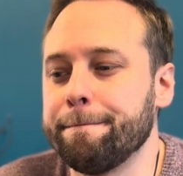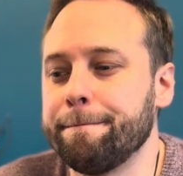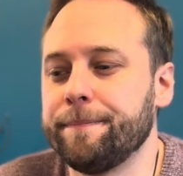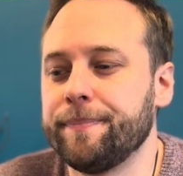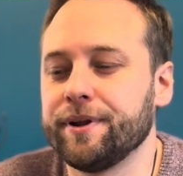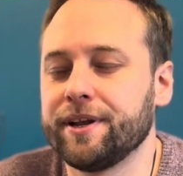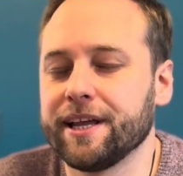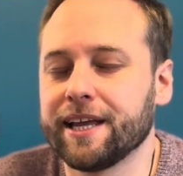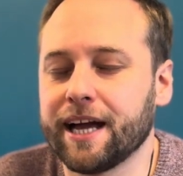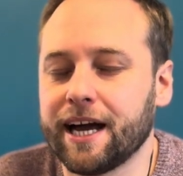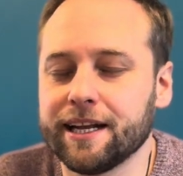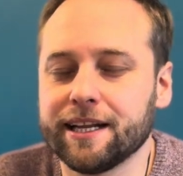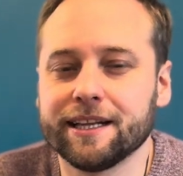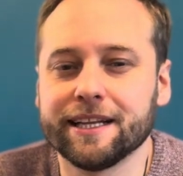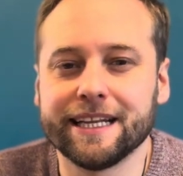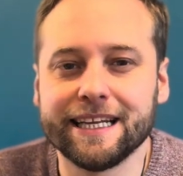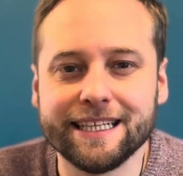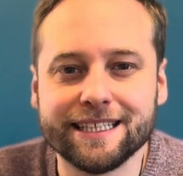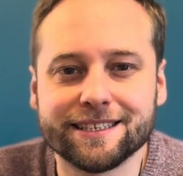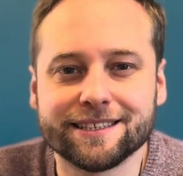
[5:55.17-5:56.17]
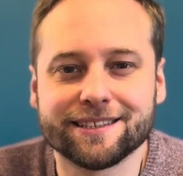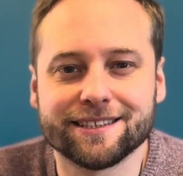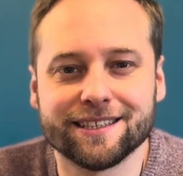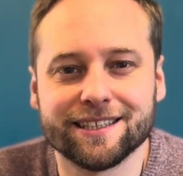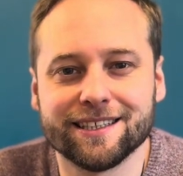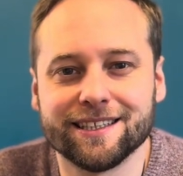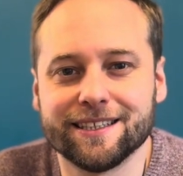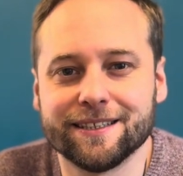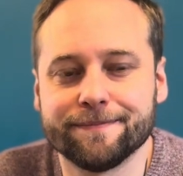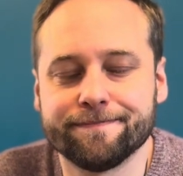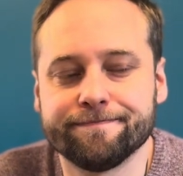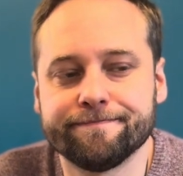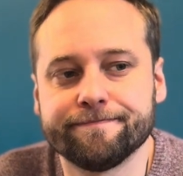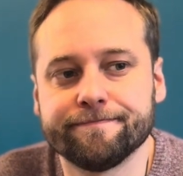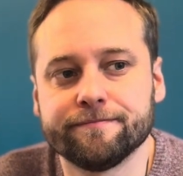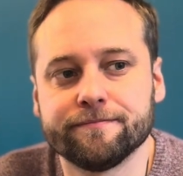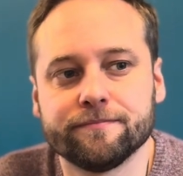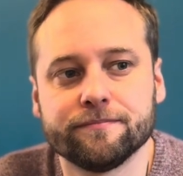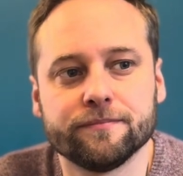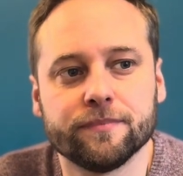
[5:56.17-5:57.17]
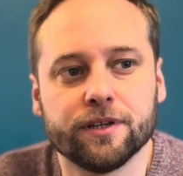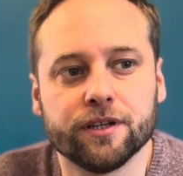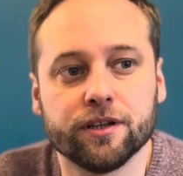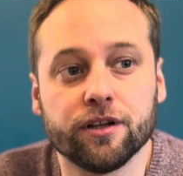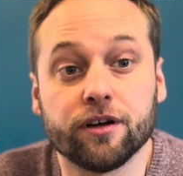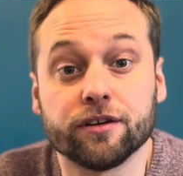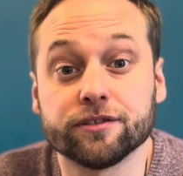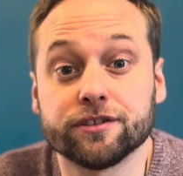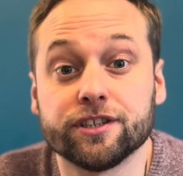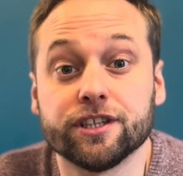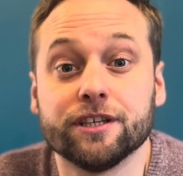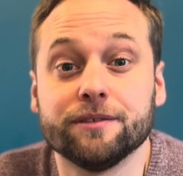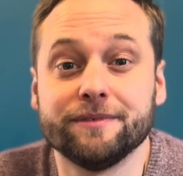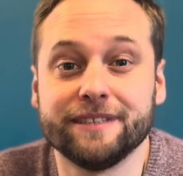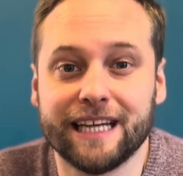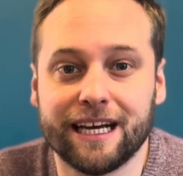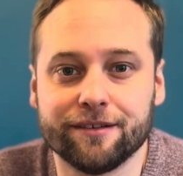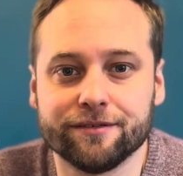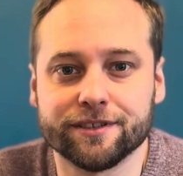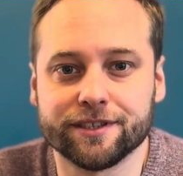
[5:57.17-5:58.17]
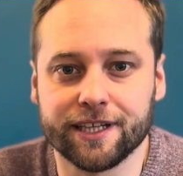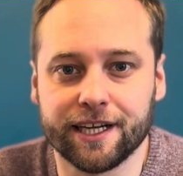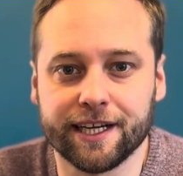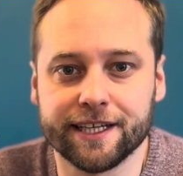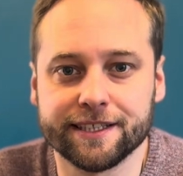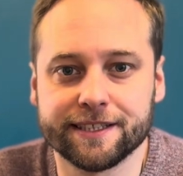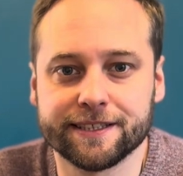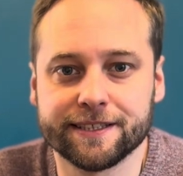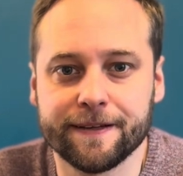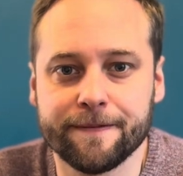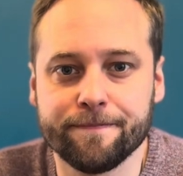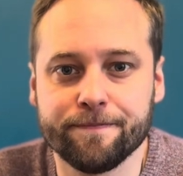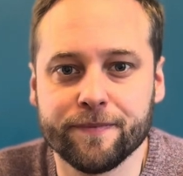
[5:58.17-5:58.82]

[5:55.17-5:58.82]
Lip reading: but it kind of leads to long-term downsides.